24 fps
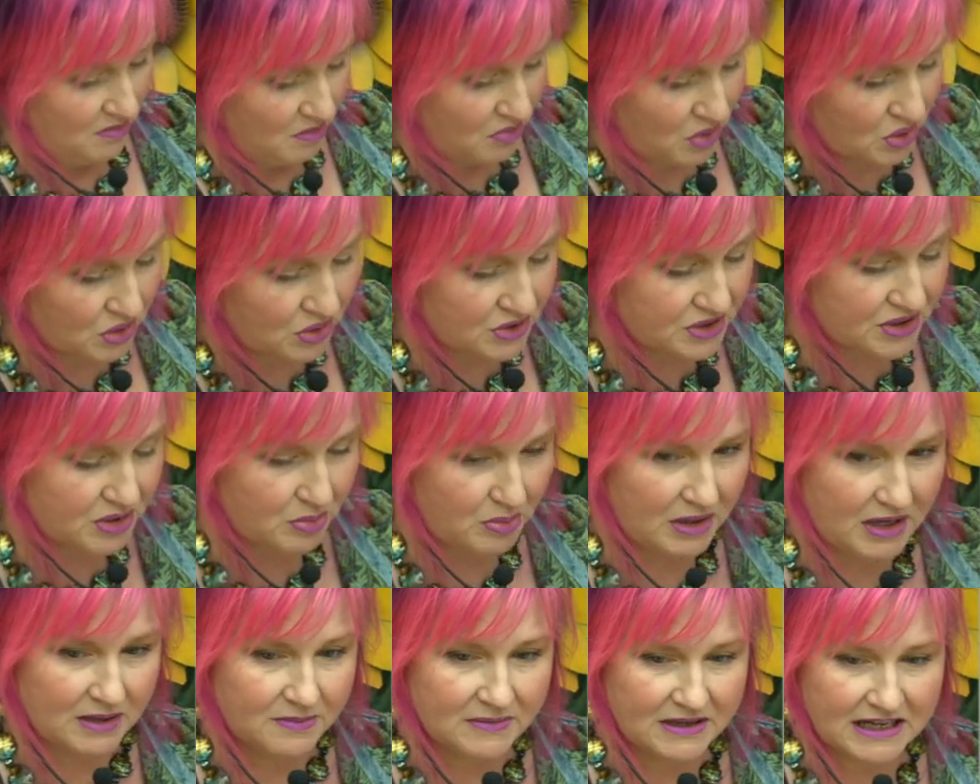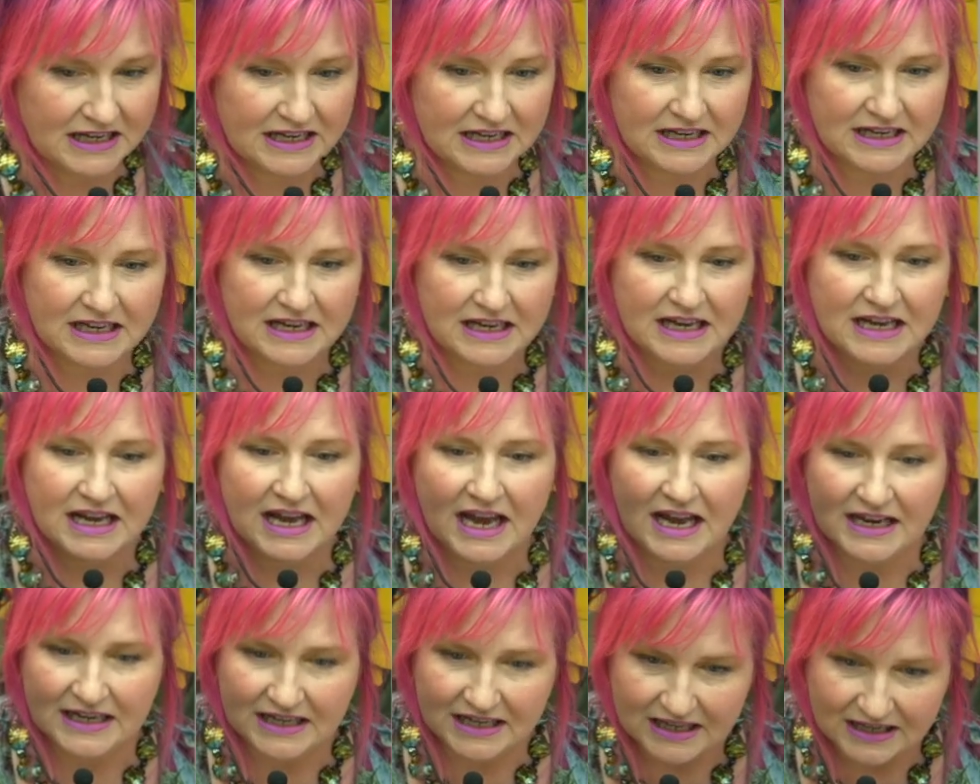Pulls the pigment in
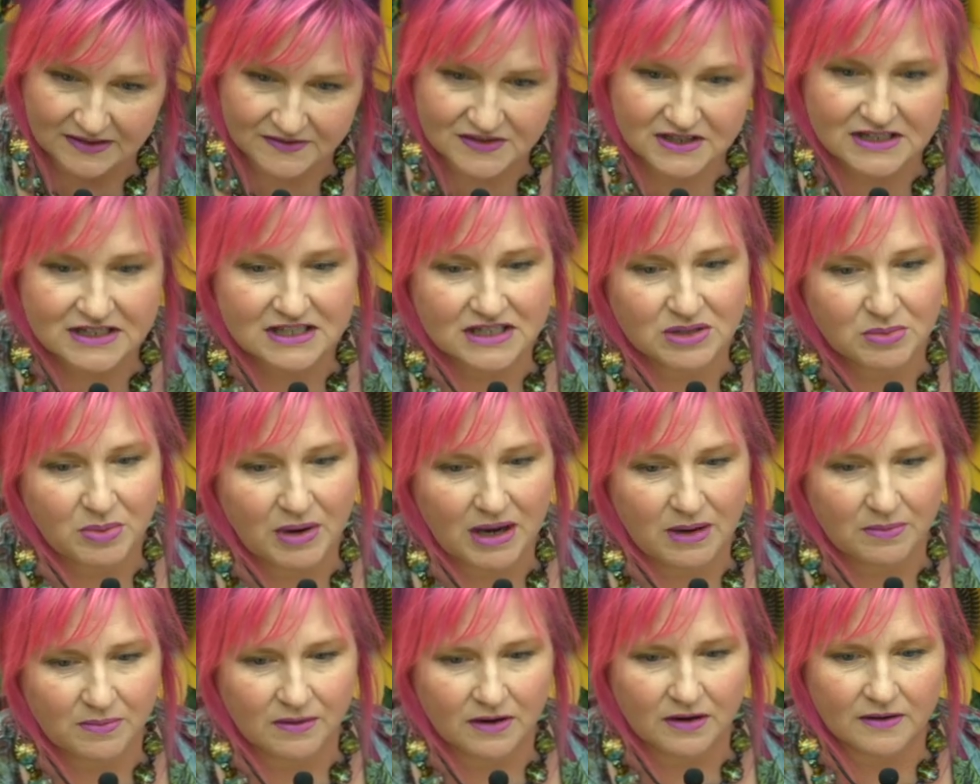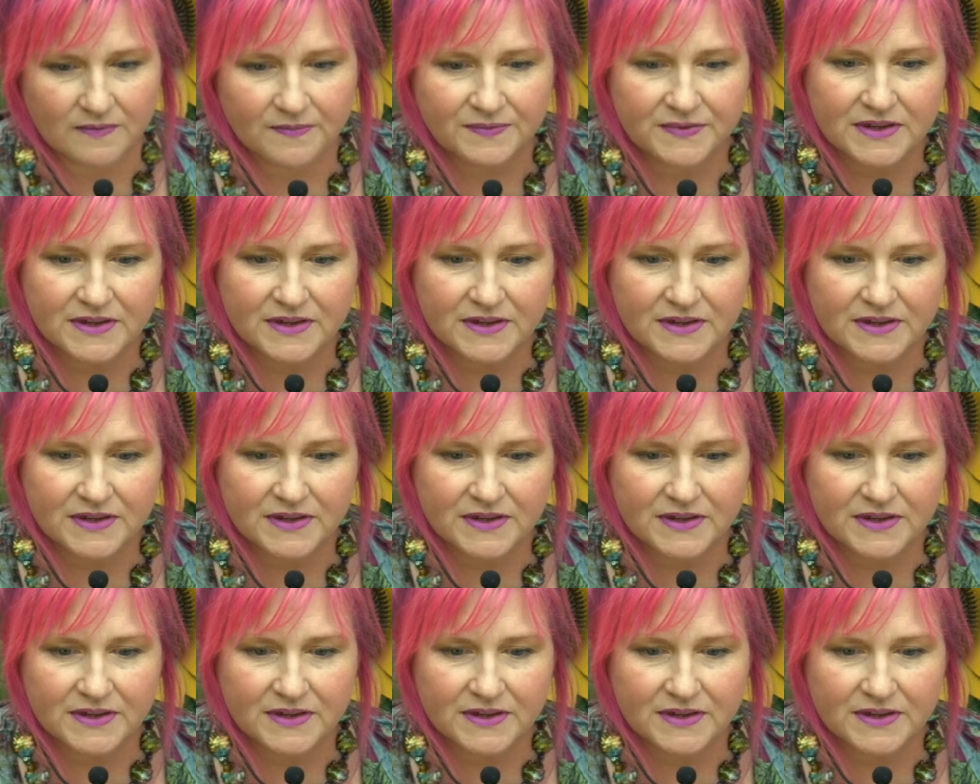and gives it to the paper.